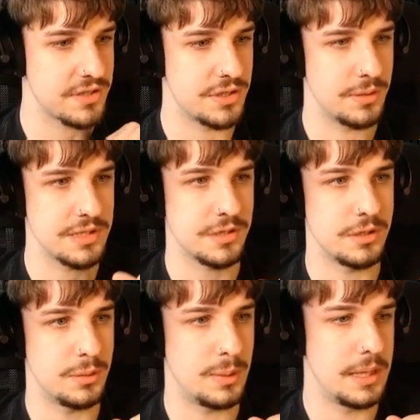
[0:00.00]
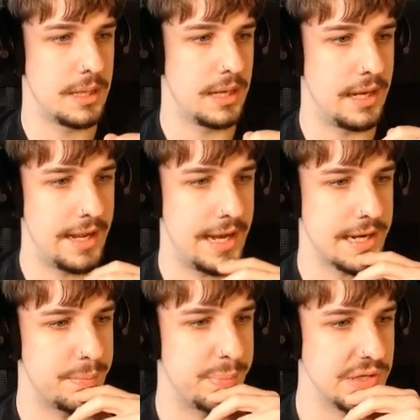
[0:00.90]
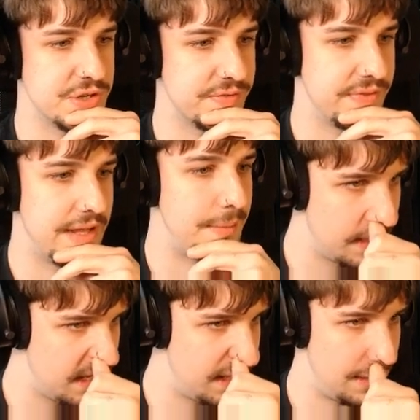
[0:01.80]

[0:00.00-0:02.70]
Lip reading: so let's go add a bunch of them.